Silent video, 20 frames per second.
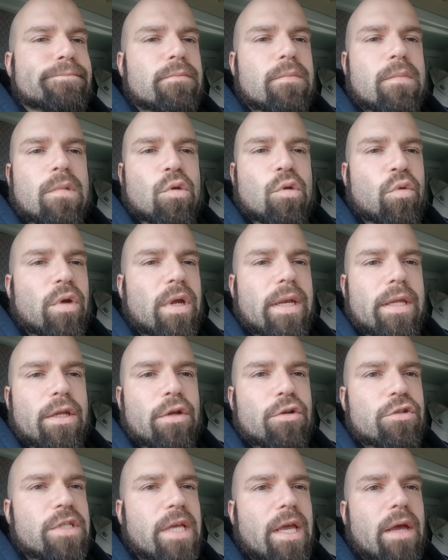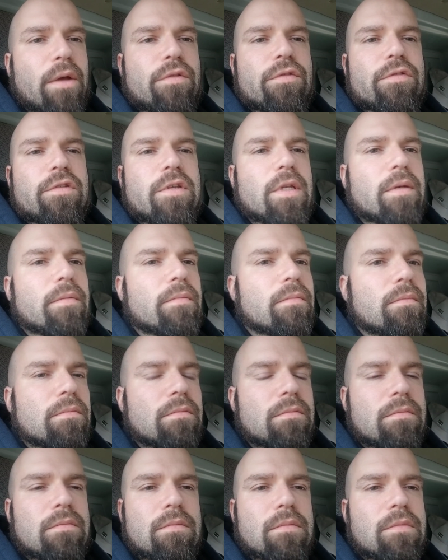creating your sounds and
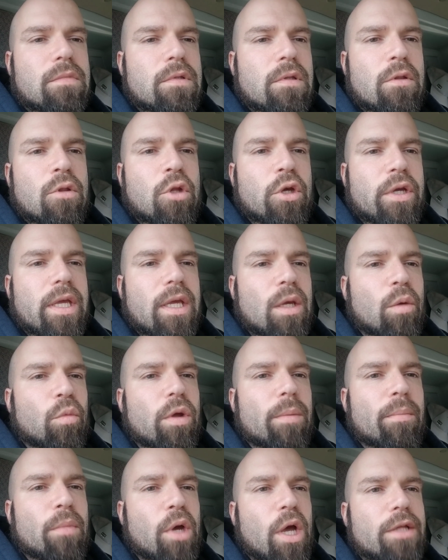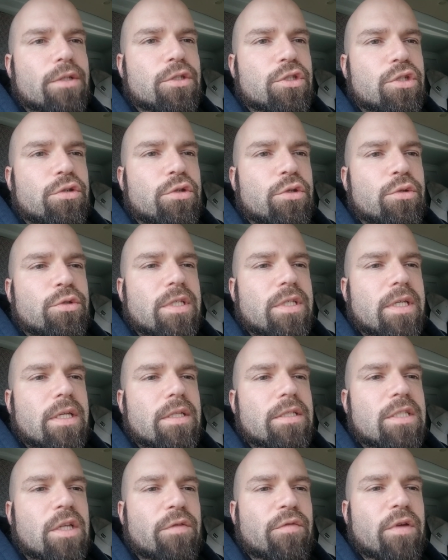looking at what mods you're using
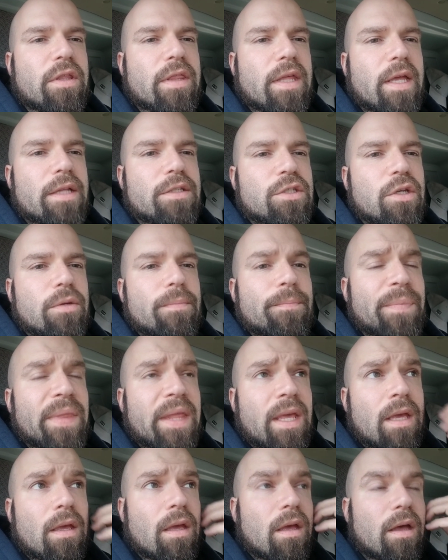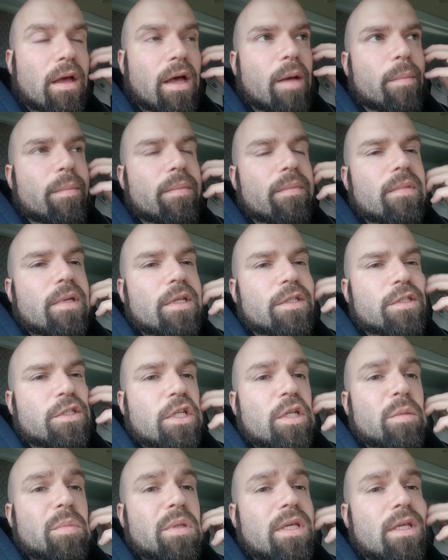and stuff like that. So it's
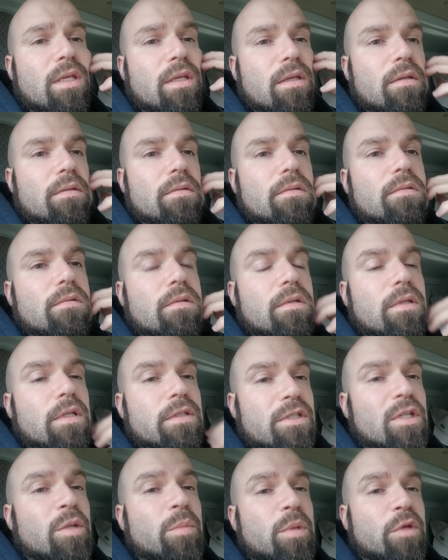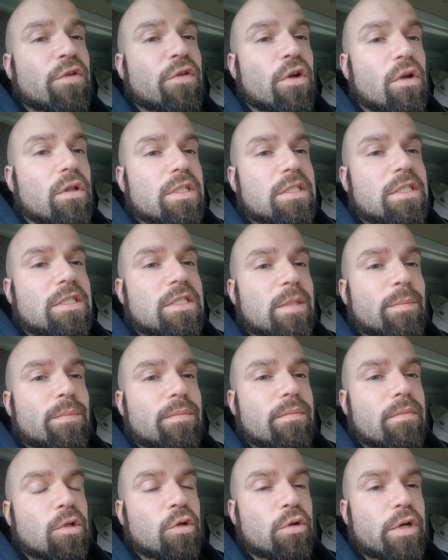going to be fairly steep
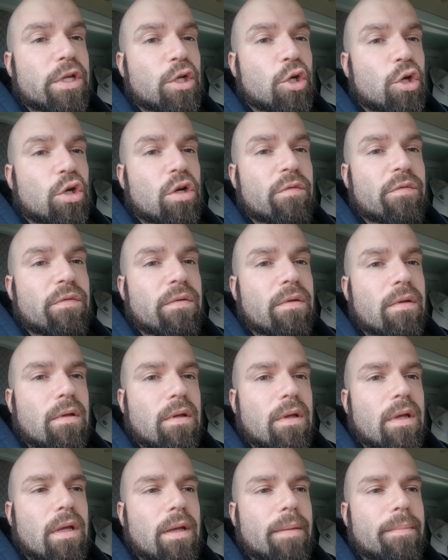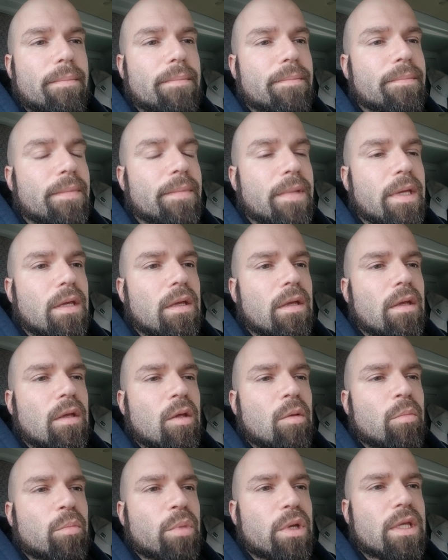learning curve.
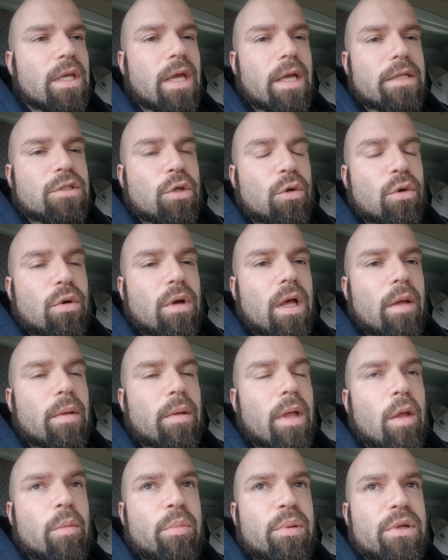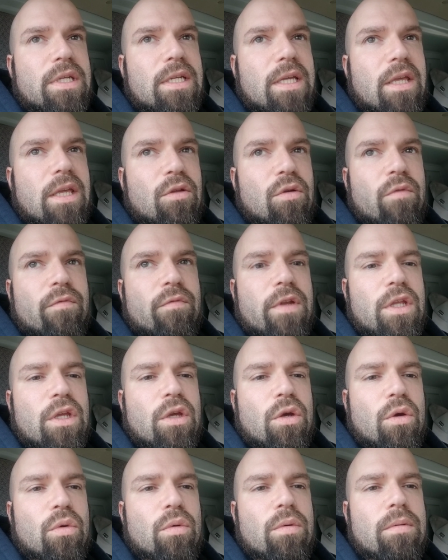But yeah, so I'll put together a
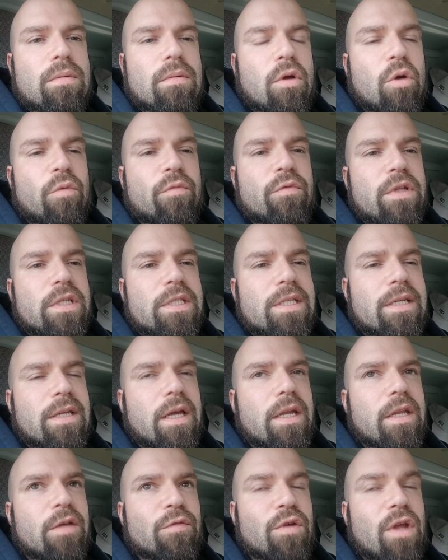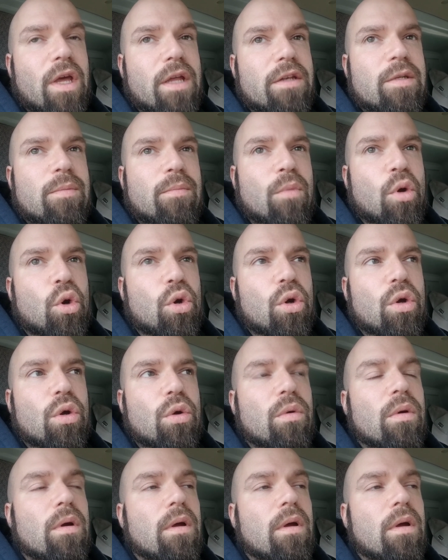video hopefully tonight, if not tomorrow,